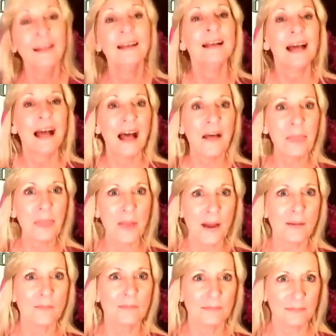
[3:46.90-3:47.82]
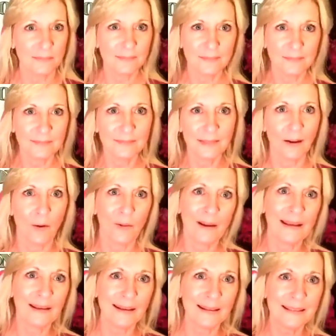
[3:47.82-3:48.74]
at that,
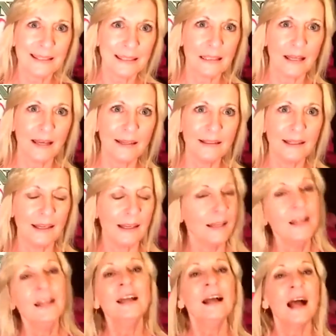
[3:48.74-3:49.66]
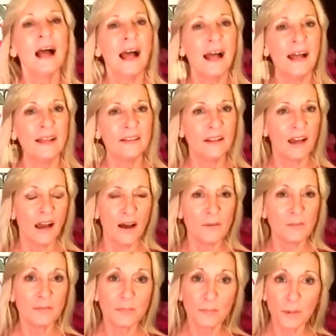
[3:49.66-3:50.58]
in 1990. And
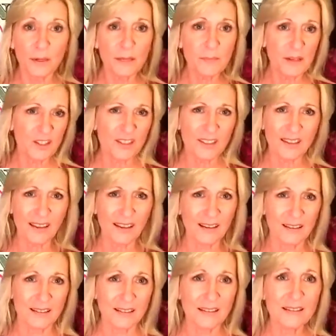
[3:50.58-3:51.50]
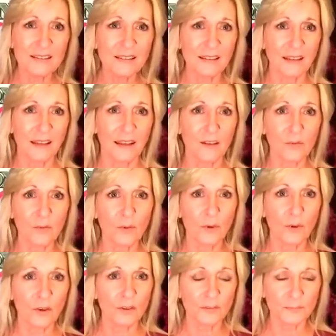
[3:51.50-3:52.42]
pretty much did that consistently
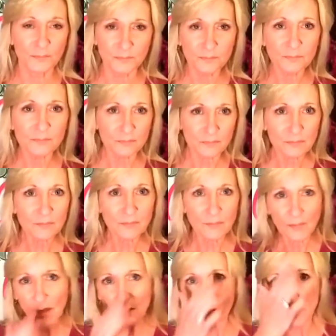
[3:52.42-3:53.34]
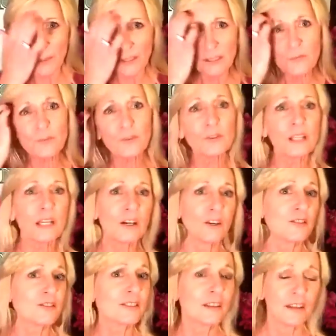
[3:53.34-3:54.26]
for quite a few
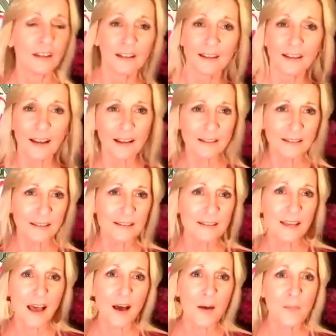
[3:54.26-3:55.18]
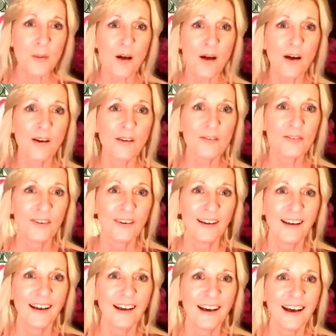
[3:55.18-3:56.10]
years. Got to the top of
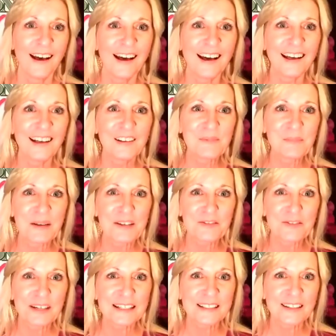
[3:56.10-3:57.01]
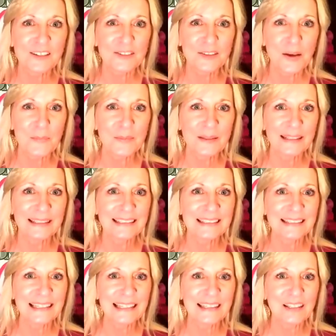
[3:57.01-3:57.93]
my direct sales company and
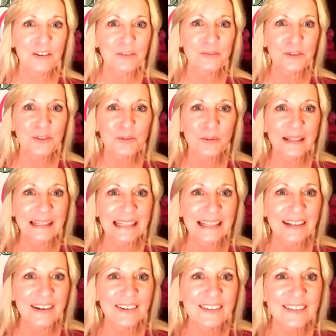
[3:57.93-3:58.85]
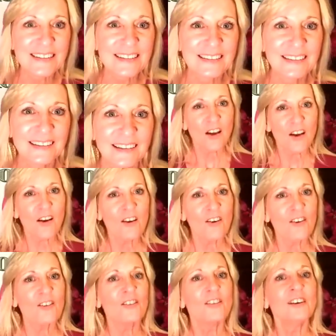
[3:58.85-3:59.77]
stayed there for 20 years. So